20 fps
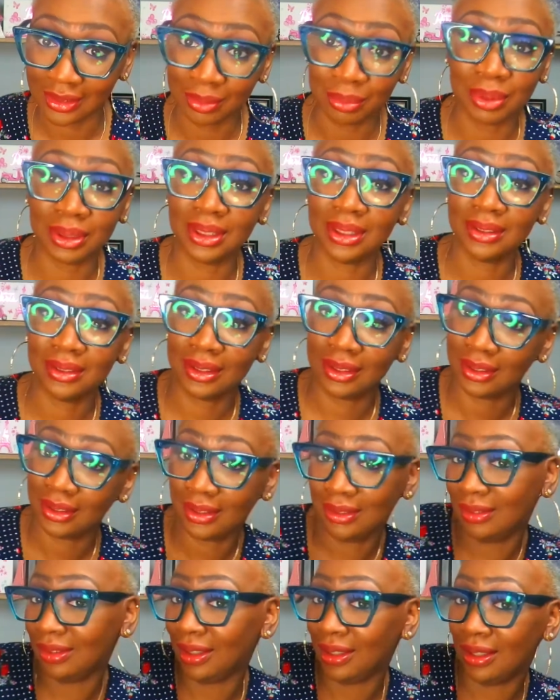But
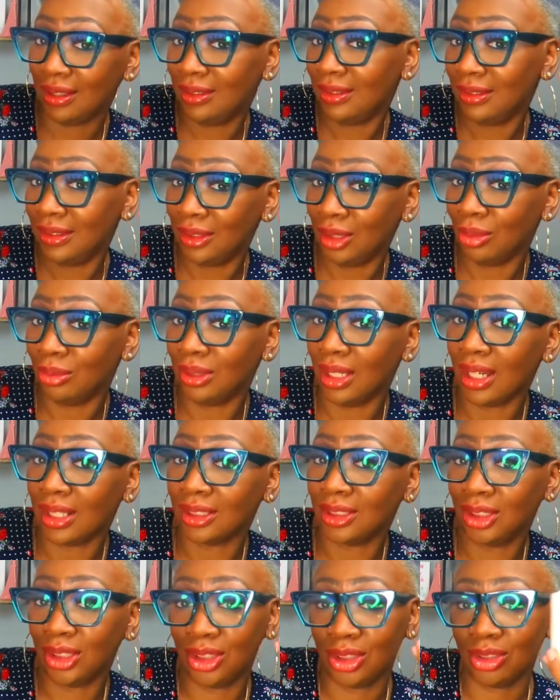don't knock
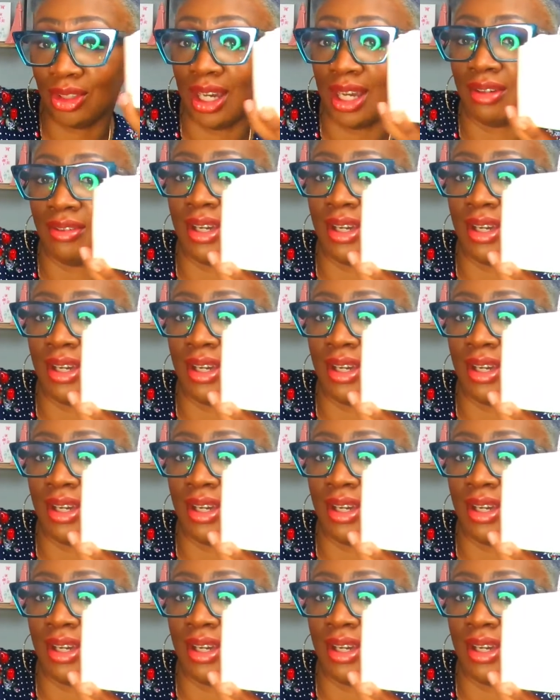it till you try,